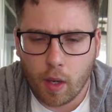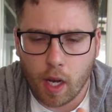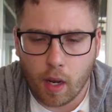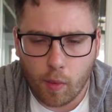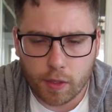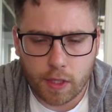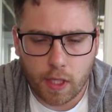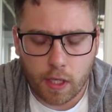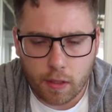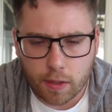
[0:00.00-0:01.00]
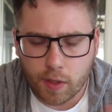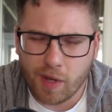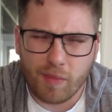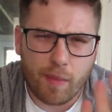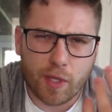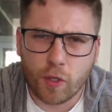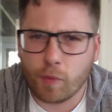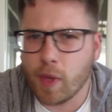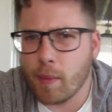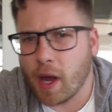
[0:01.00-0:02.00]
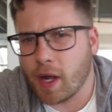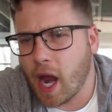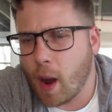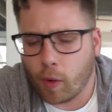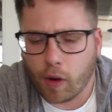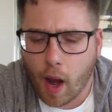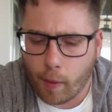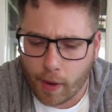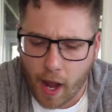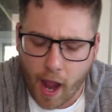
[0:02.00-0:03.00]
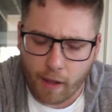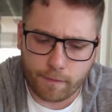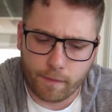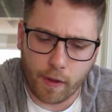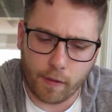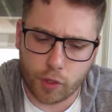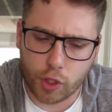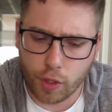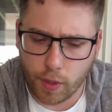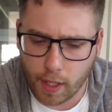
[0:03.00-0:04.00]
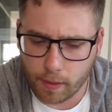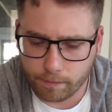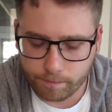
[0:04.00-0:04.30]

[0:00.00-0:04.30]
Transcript: Once you get used to it. It maybe took me about an hour, hour and a half of shooting